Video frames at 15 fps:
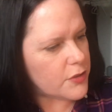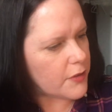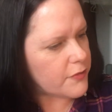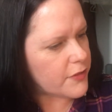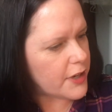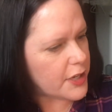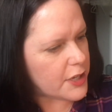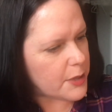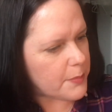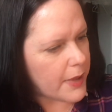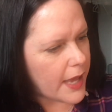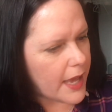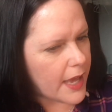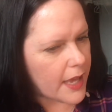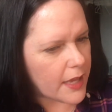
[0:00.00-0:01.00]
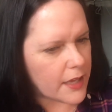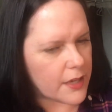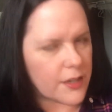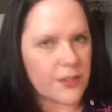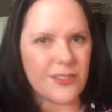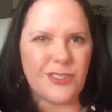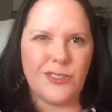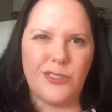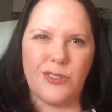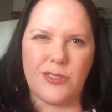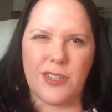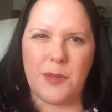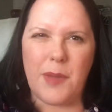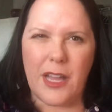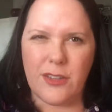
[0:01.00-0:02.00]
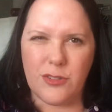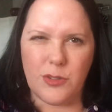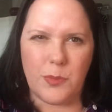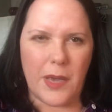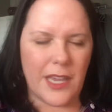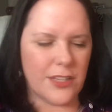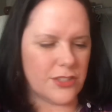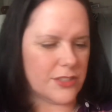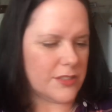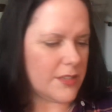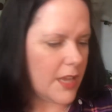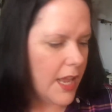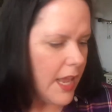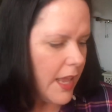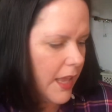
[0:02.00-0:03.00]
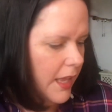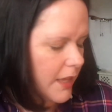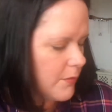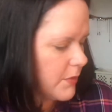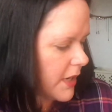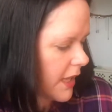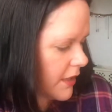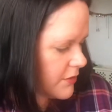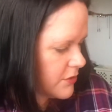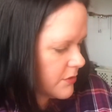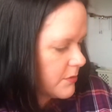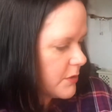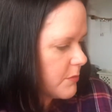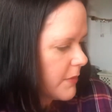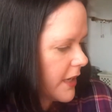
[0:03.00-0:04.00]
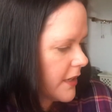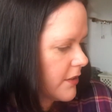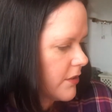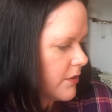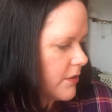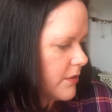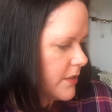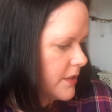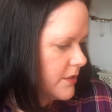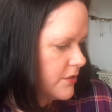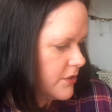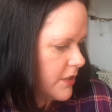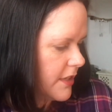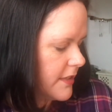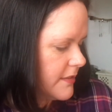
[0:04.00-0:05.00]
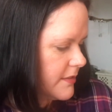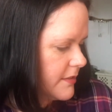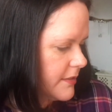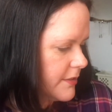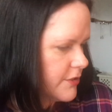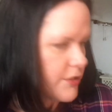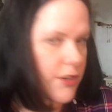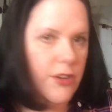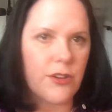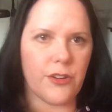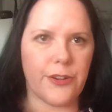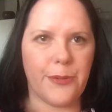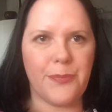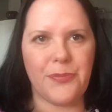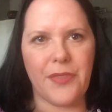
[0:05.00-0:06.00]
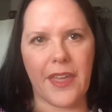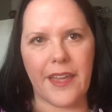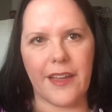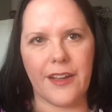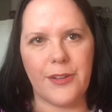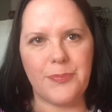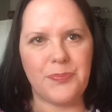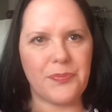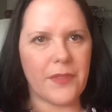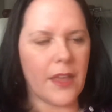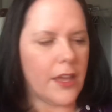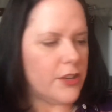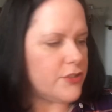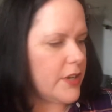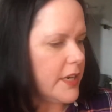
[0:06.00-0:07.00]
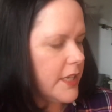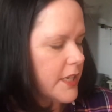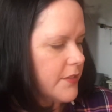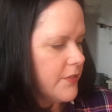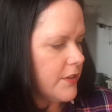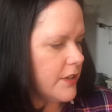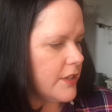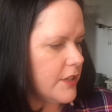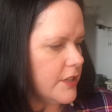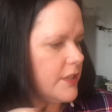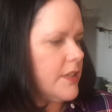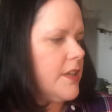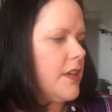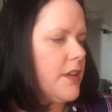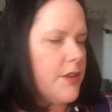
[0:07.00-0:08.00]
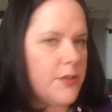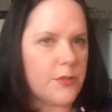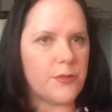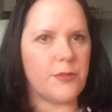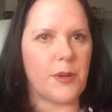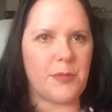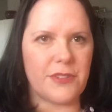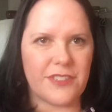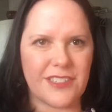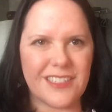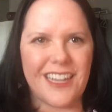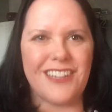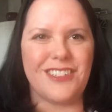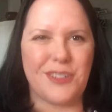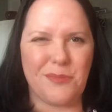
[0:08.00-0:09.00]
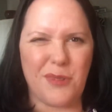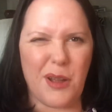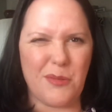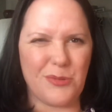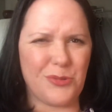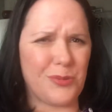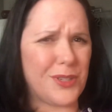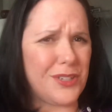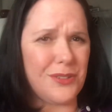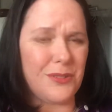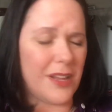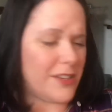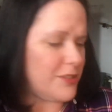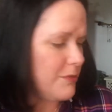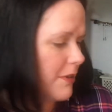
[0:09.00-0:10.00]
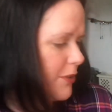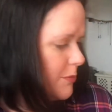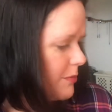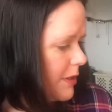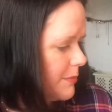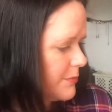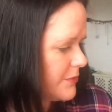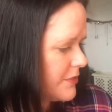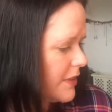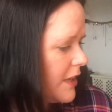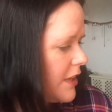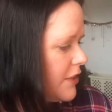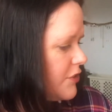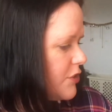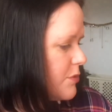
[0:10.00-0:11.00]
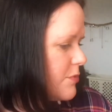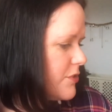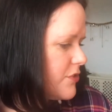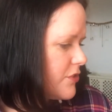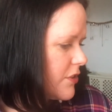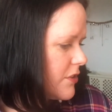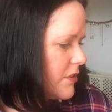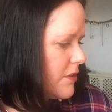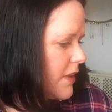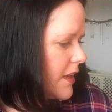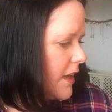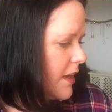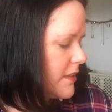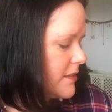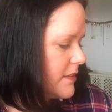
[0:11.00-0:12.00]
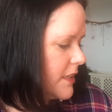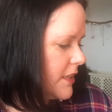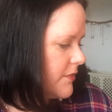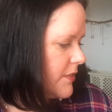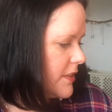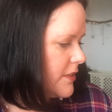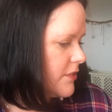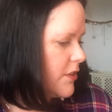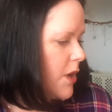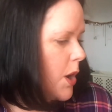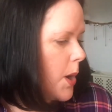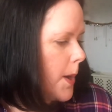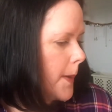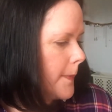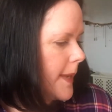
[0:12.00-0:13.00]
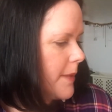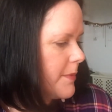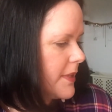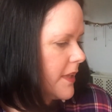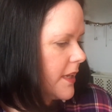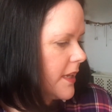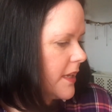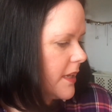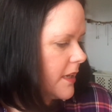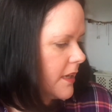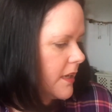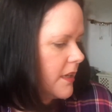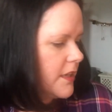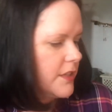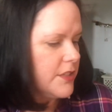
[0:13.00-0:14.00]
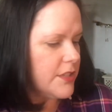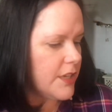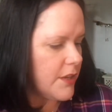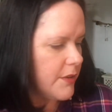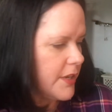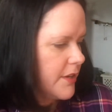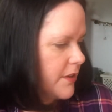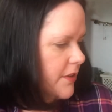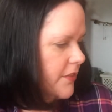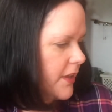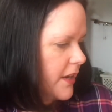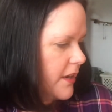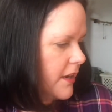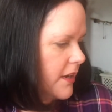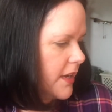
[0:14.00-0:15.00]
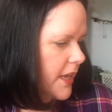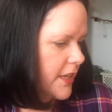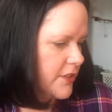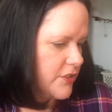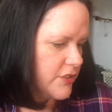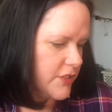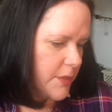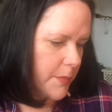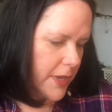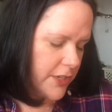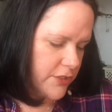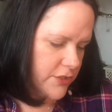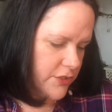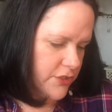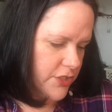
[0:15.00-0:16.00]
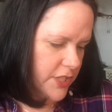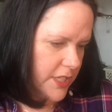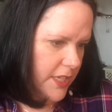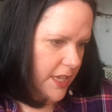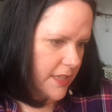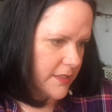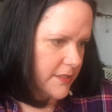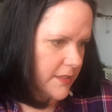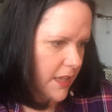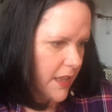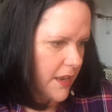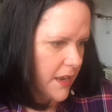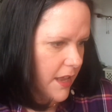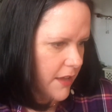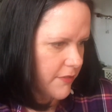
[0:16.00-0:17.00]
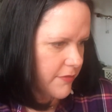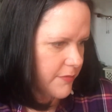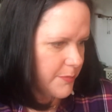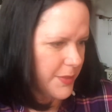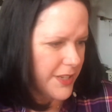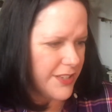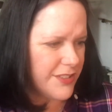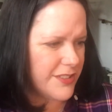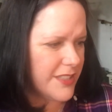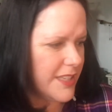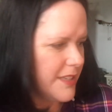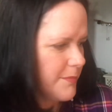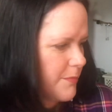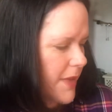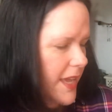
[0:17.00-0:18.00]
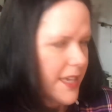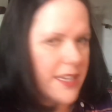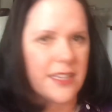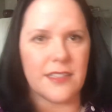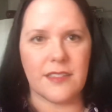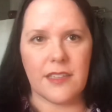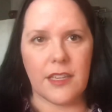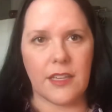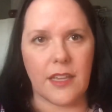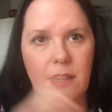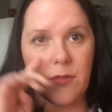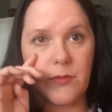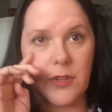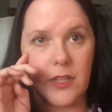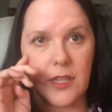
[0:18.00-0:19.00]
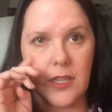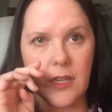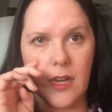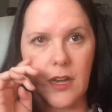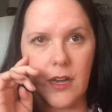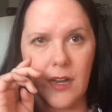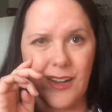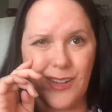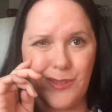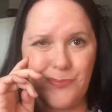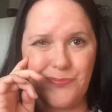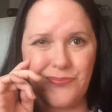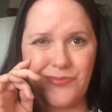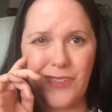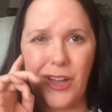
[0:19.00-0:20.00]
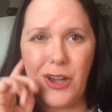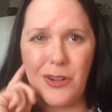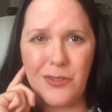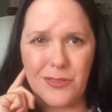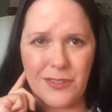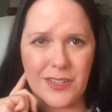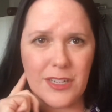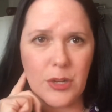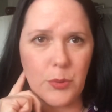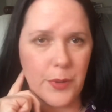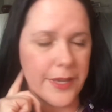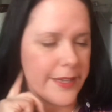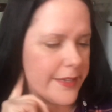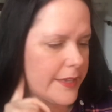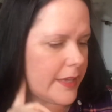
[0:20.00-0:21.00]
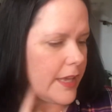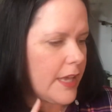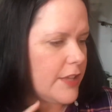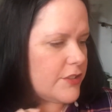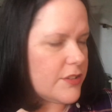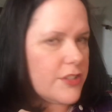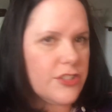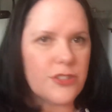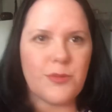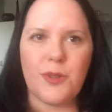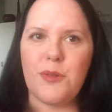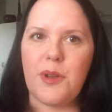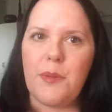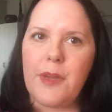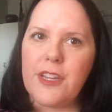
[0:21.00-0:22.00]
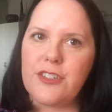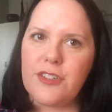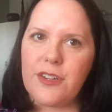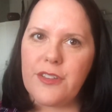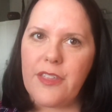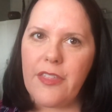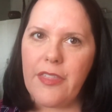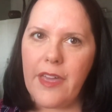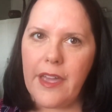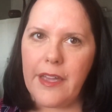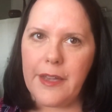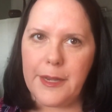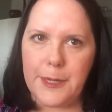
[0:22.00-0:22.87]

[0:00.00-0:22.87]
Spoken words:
front and a back, usually about 2 pages. And what I'll do with my girl is just circle, like try to give her a good representation of problems. We do not do all the problems. So we'll circle like odds and evens, or maybe like, you know, here or there, and just to make sure she gets enough, because my kids can get really over it quick. So I just really want to make sure that they